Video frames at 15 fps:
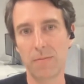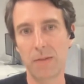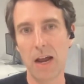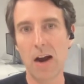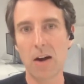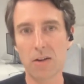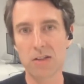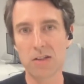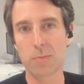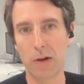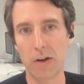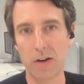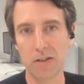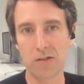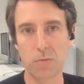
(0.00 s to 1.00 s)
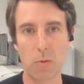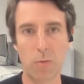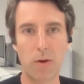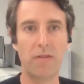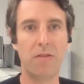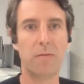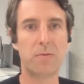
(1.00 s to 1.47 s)
our experience and what
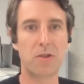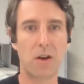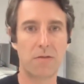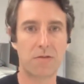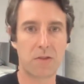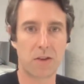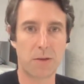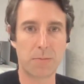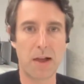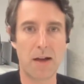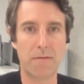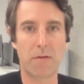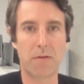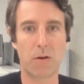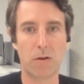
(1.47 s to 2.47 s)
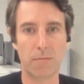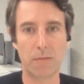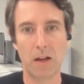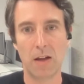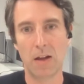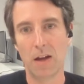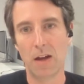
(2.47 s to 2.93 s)
we've observed on the platform.
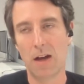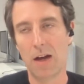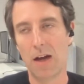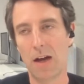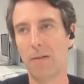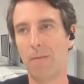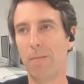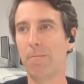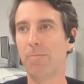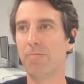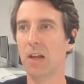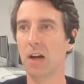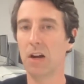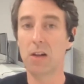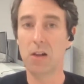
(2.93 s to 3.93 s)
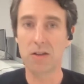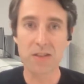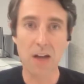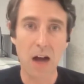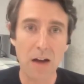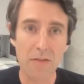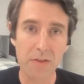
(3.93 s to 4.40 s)
Close
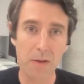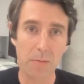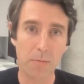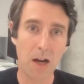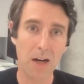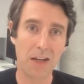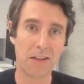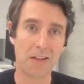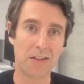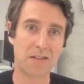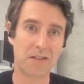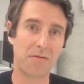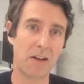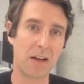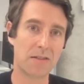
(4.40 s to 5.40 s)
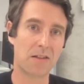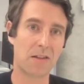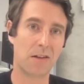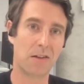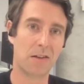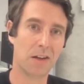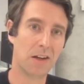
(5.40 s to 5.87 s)
to half of the money that's
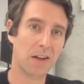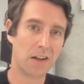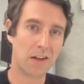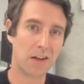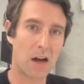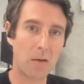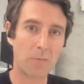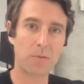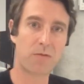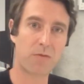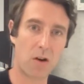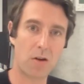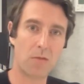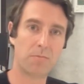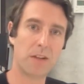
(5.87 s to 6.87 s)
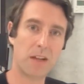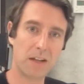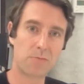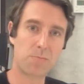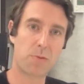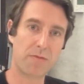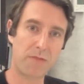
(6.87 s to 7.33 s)
invested comes from
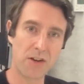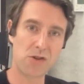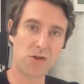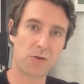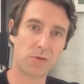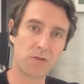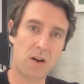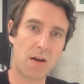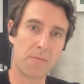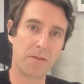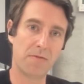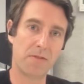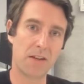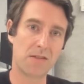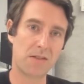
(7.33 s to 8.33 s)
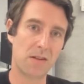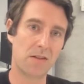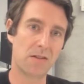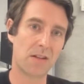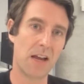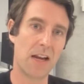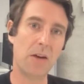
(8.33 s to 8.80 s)
these professional type
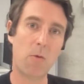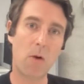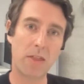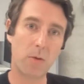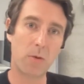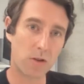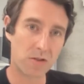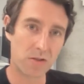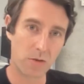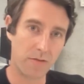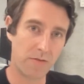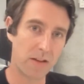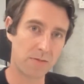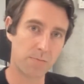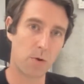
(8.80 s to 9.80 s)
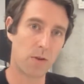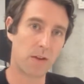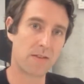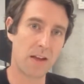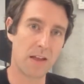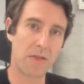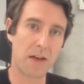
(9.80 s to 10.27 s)
investors. Anyone that wants to invest more than
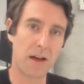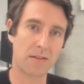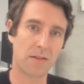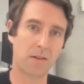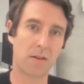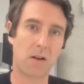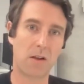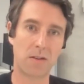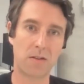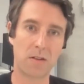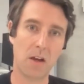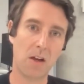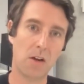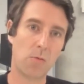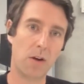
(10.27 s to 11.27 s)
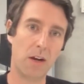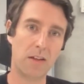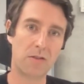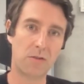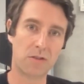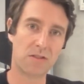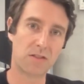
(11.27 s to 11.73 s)
$10,000 will need
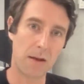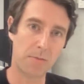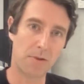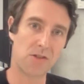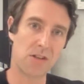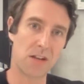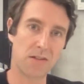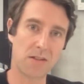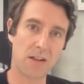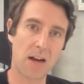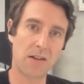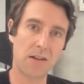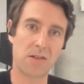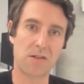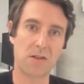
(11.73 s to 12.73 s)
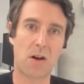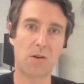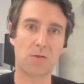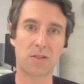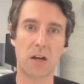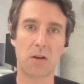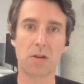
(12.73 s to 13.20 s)
to establish their status as a
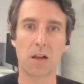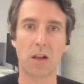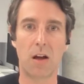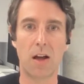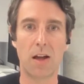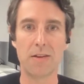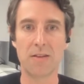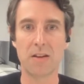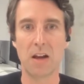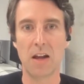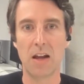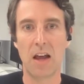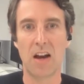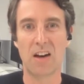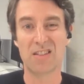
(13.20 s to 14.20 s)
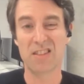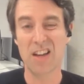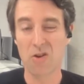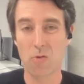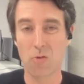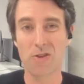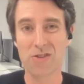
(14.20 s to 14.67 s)
wholesale client. And I'd say
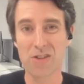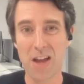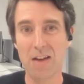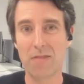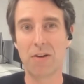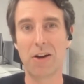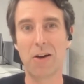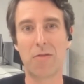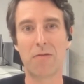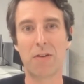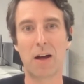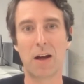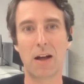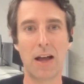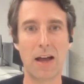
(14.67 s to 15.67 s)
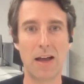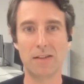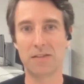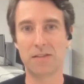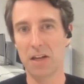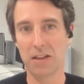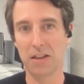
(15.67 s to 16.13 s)
almost every offer
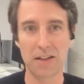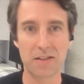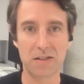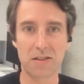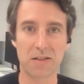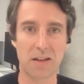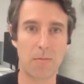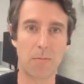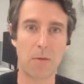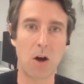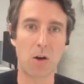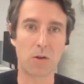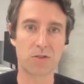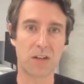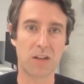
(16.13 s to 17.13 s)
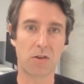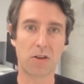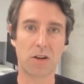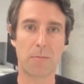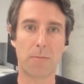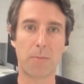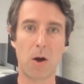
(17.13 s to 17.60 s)
has at least some wholesale
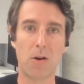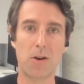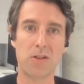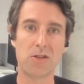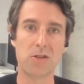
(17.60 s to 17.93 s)
component